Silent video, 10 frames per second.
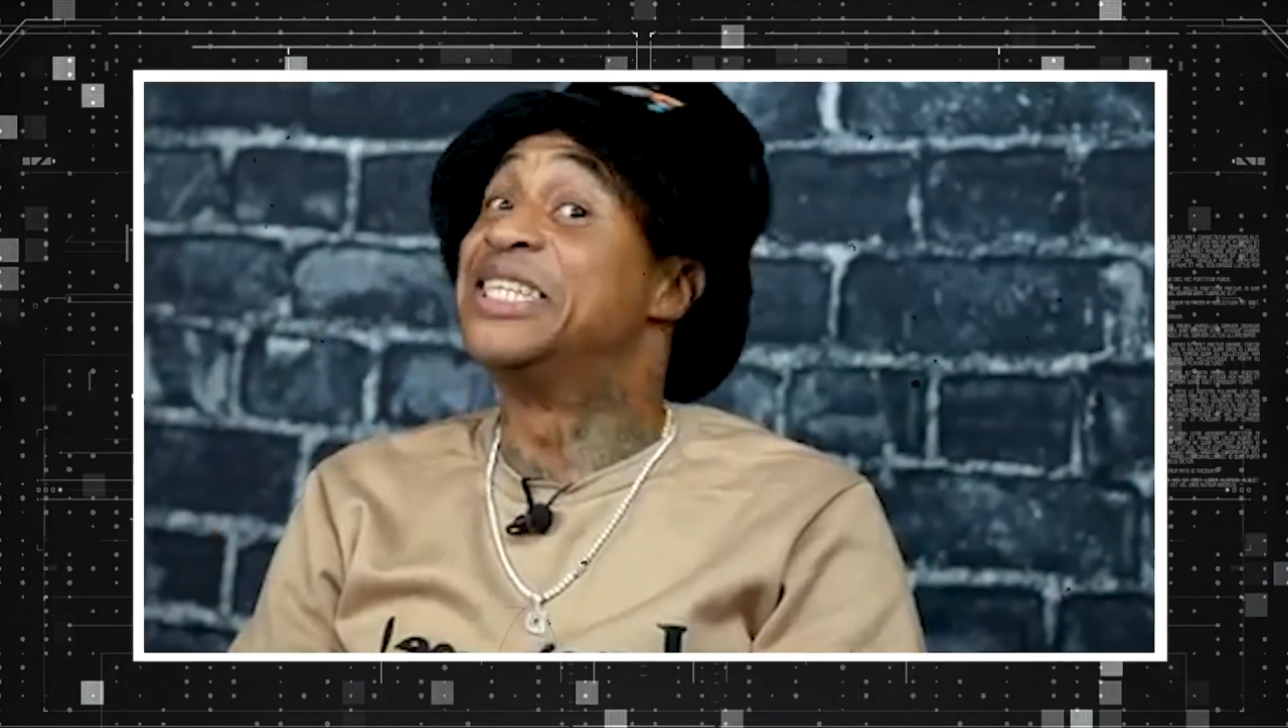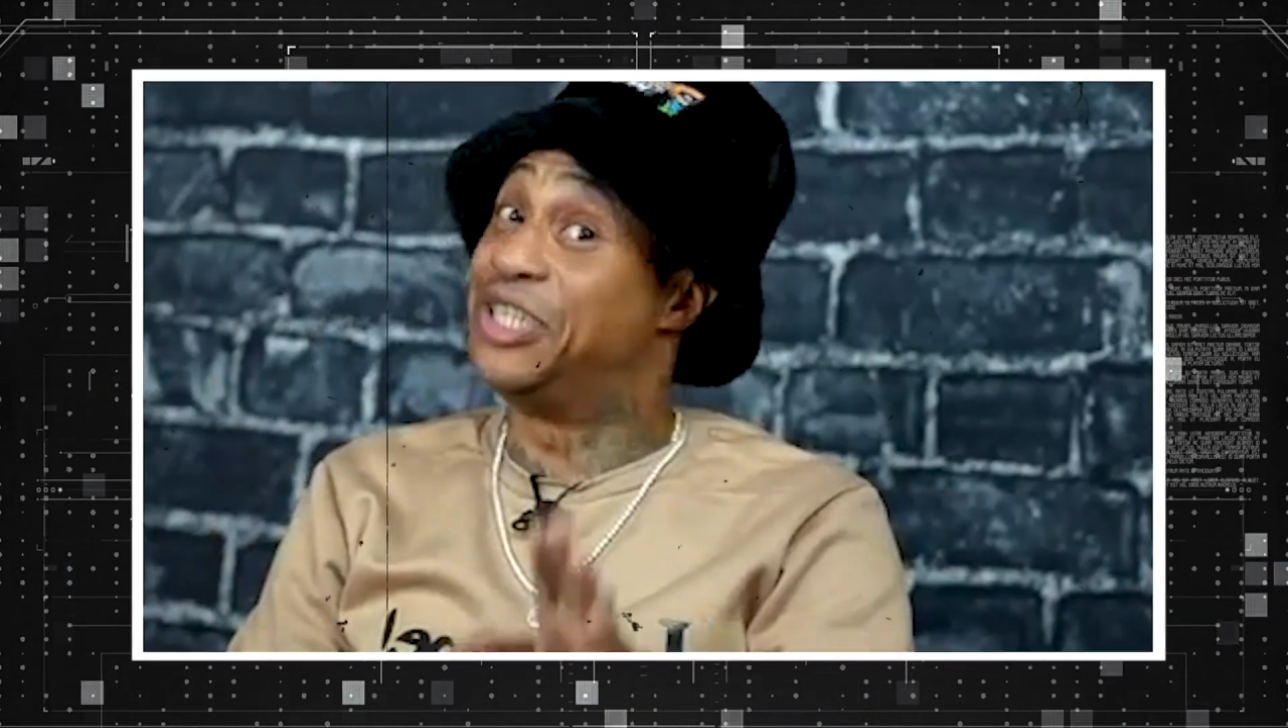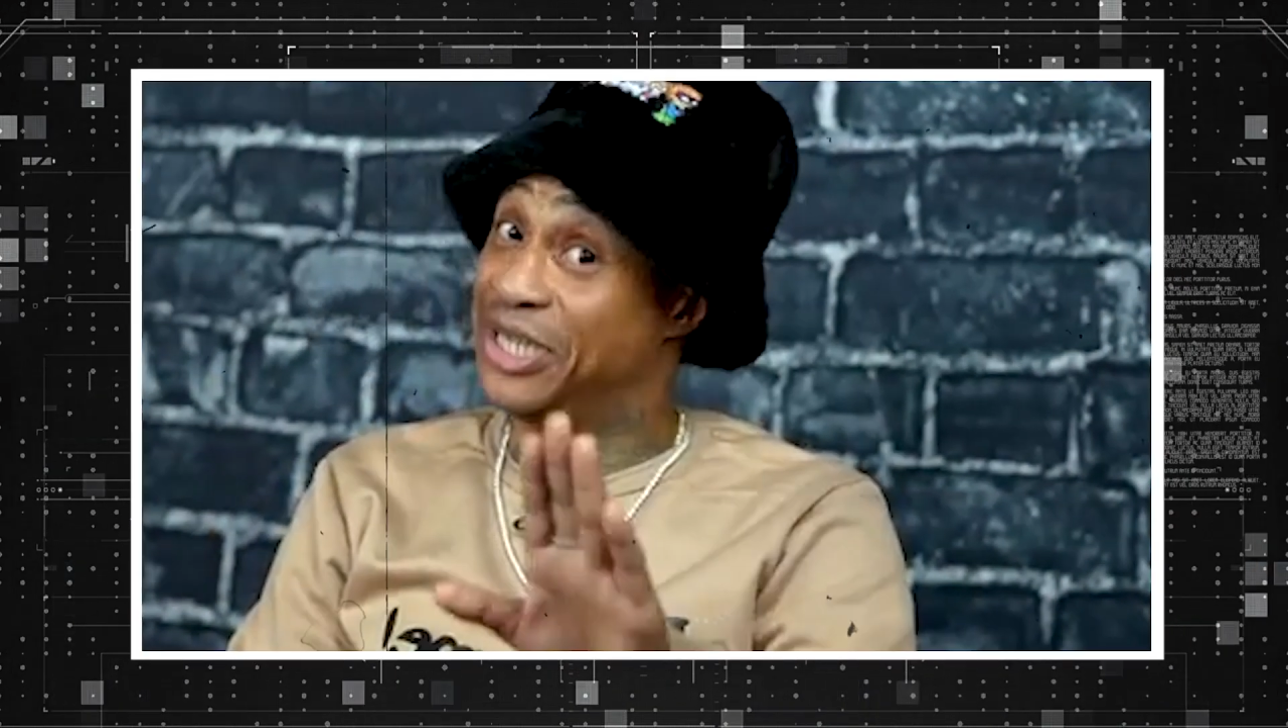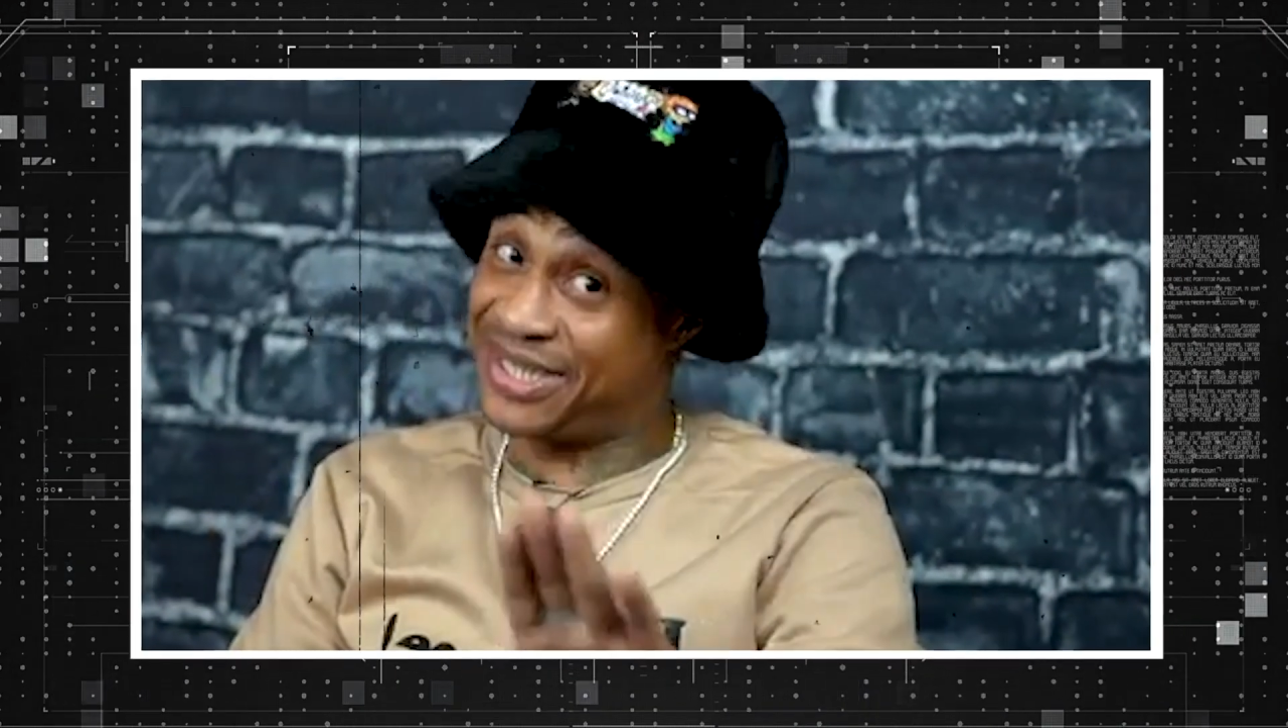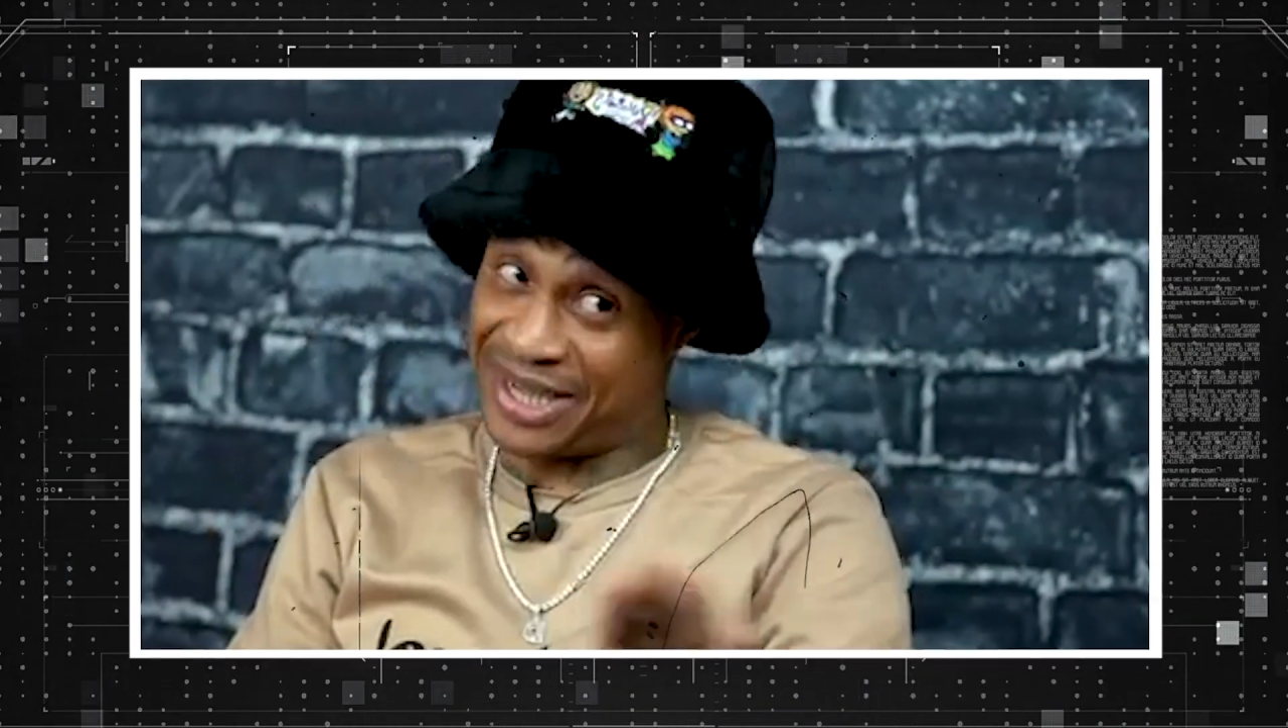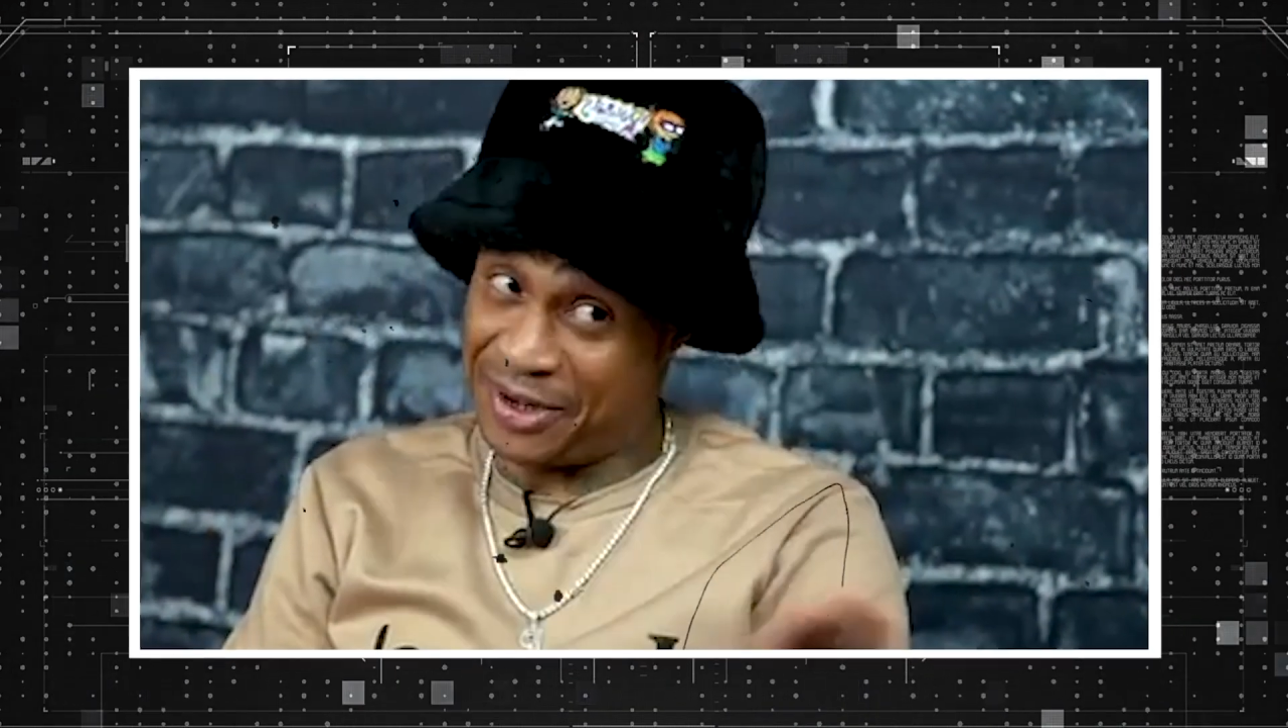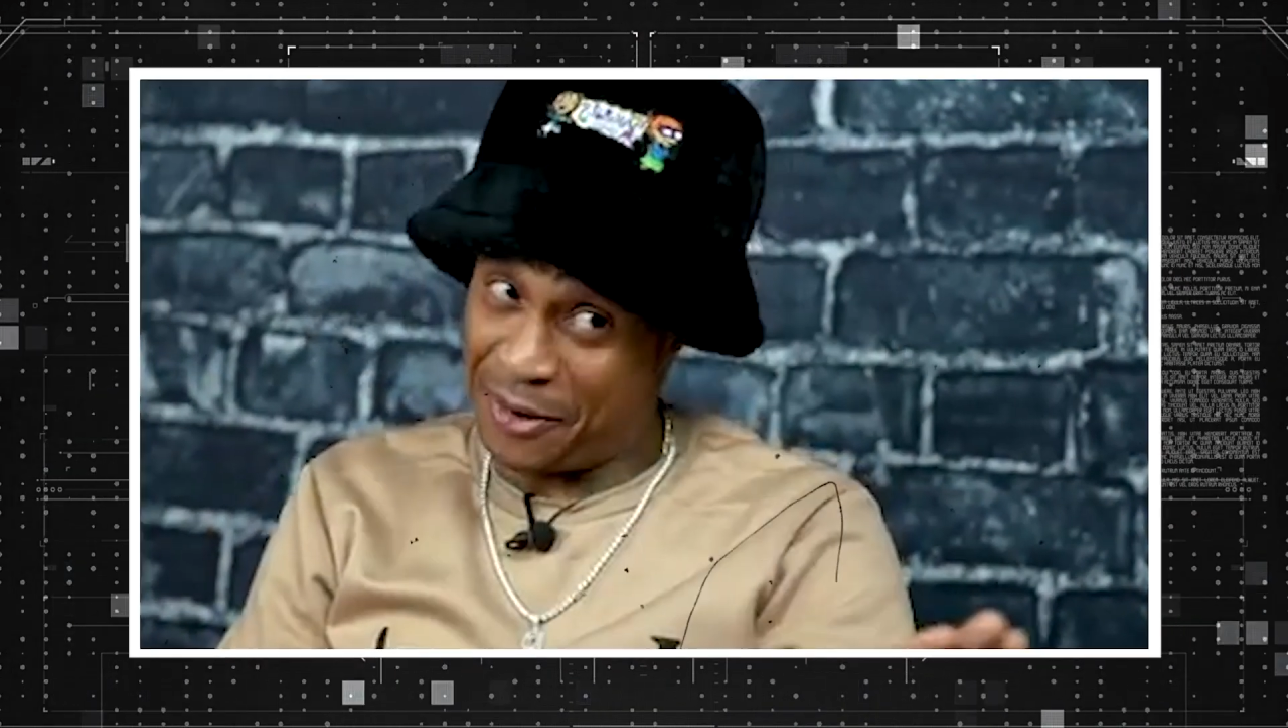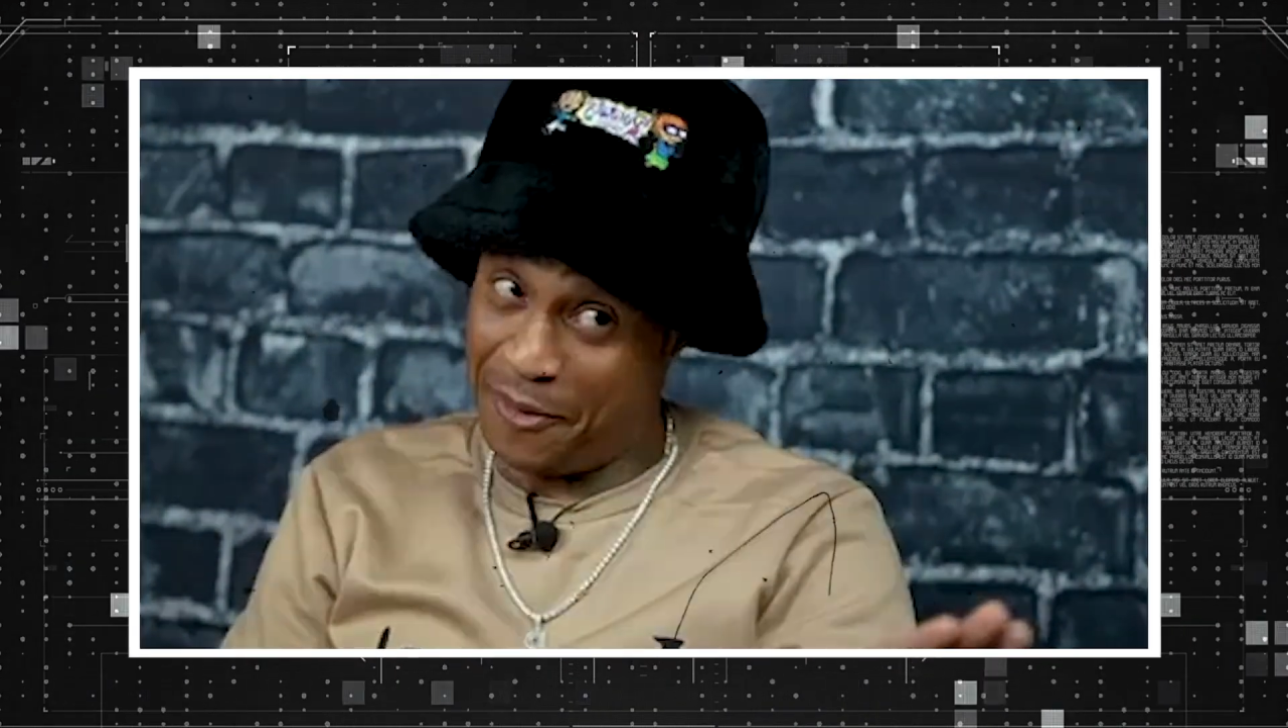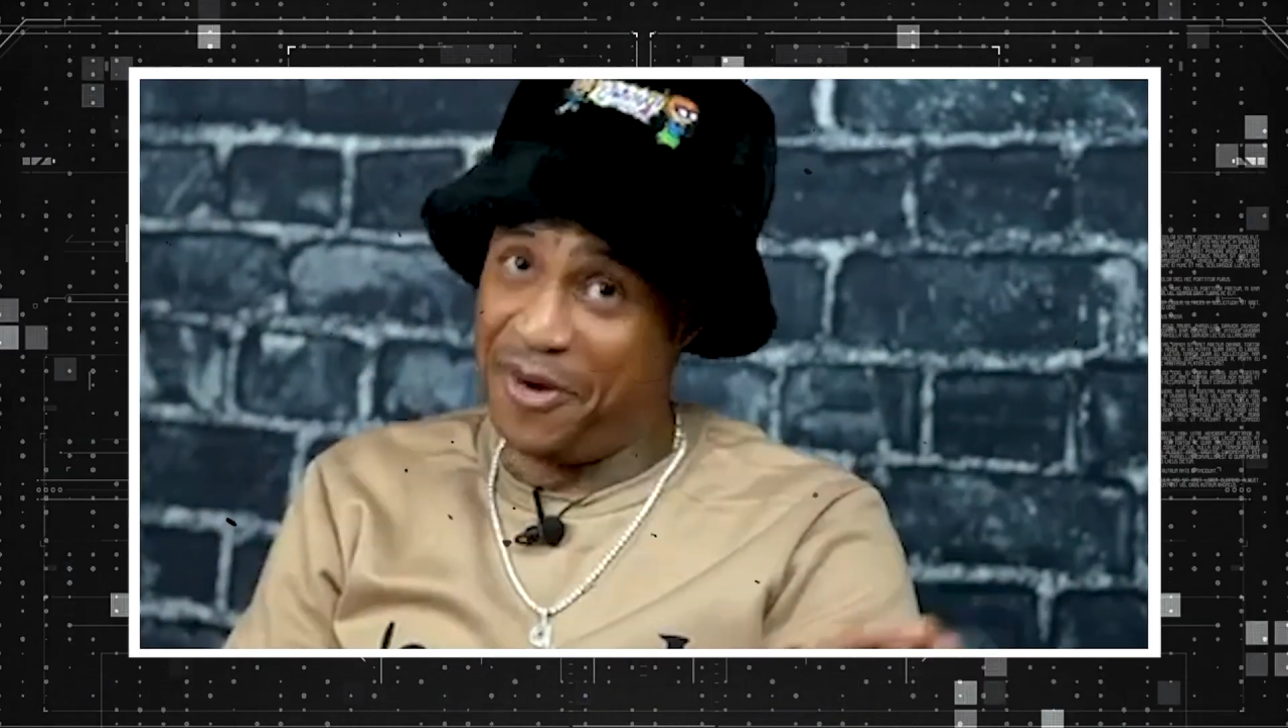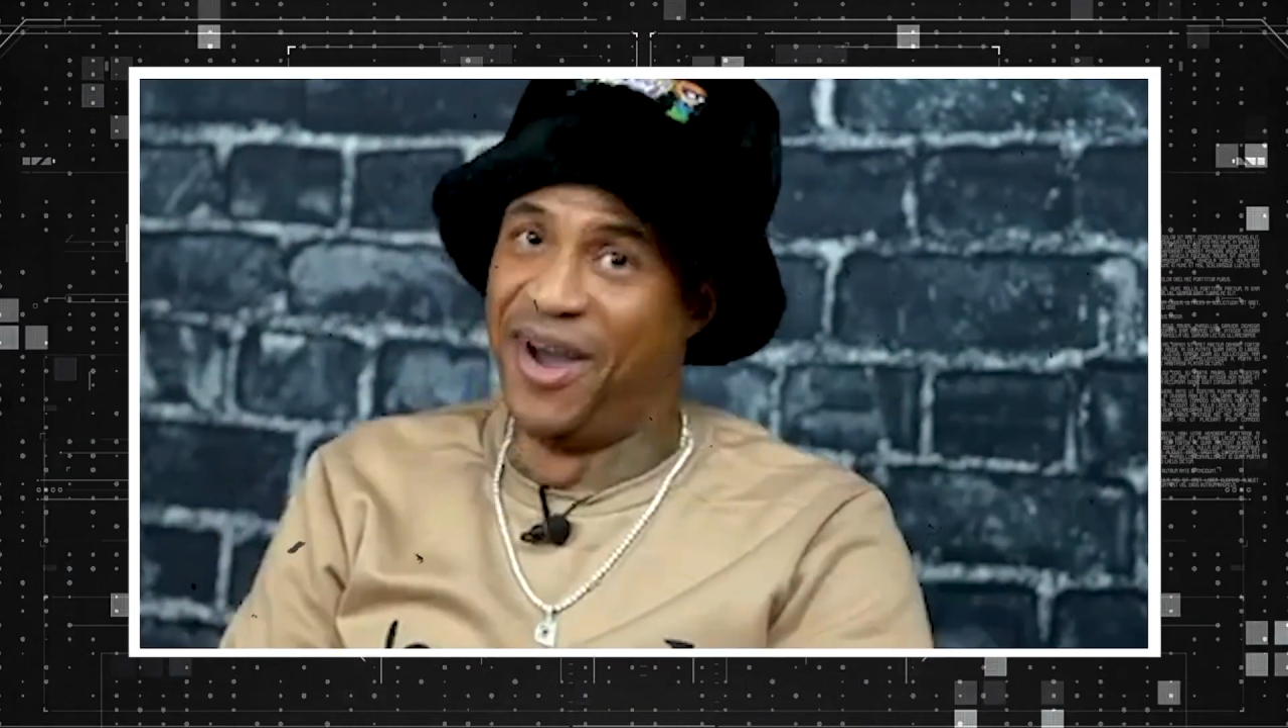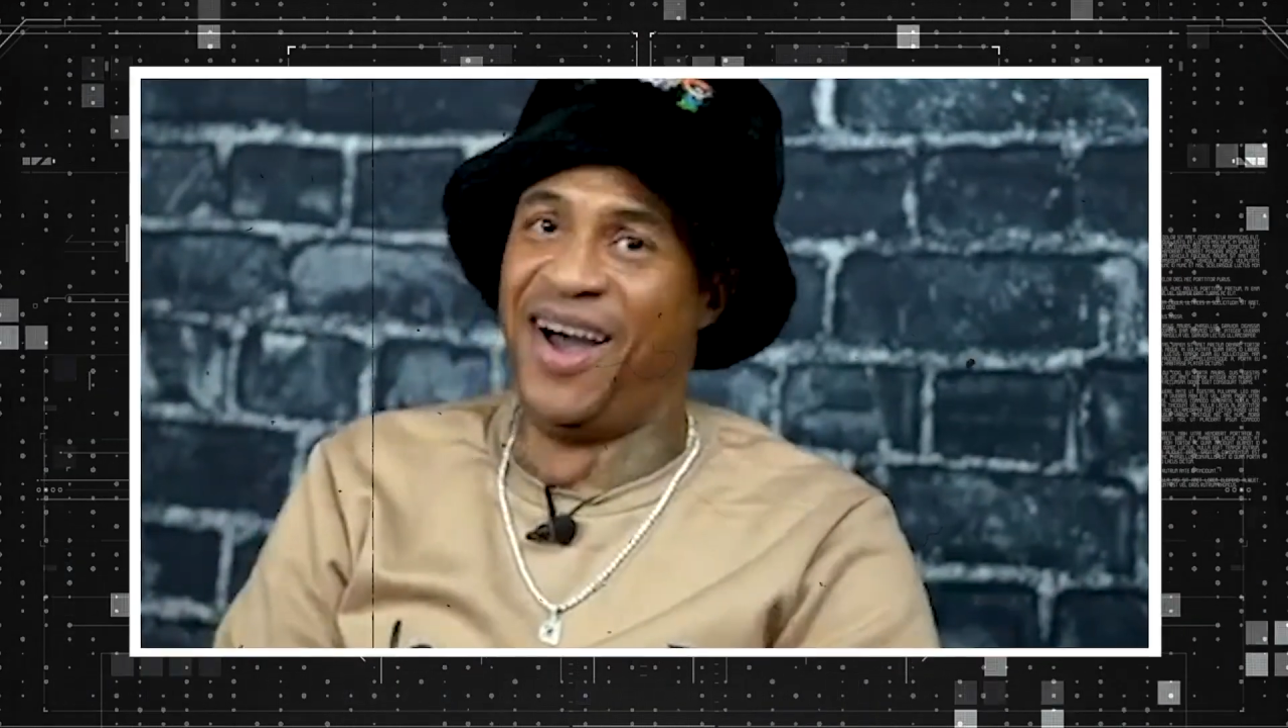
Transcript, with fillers: Just say no.